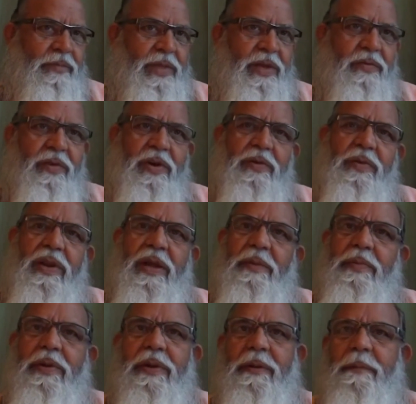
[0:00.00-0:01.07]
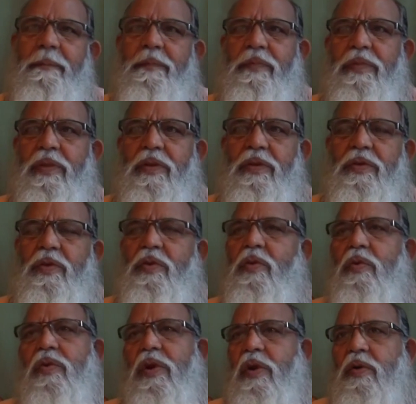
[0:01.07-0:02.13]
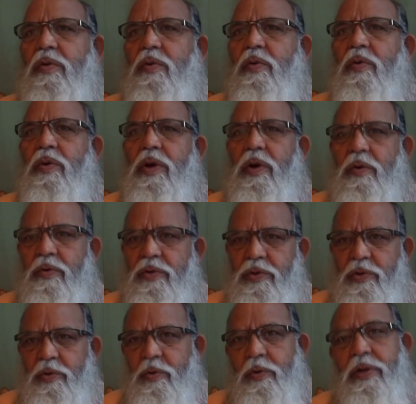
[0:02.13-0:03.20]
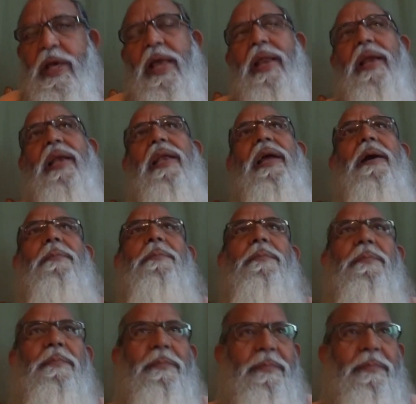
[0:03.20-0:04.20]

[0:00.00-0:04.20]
Then what will happen? You don't have to go down, you will go directly up.